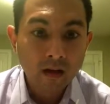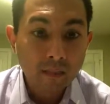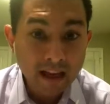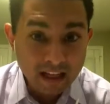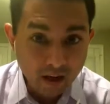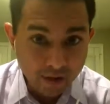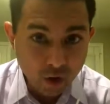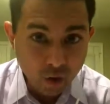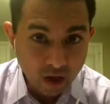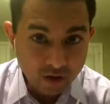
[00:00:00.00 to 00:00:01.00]
Any other
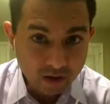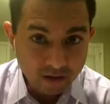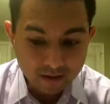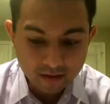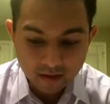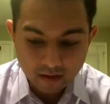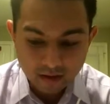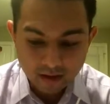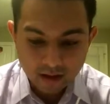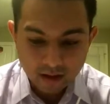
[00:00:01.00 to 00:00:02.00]
questions?
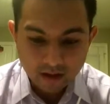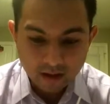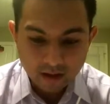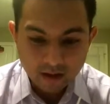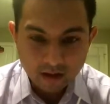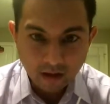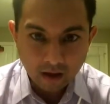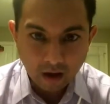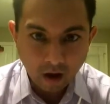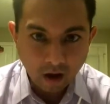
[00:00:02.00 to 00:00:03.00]
And
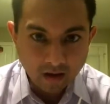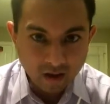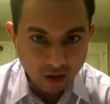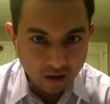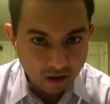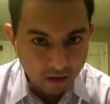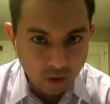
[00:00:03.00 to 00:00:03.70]
I'll touch on another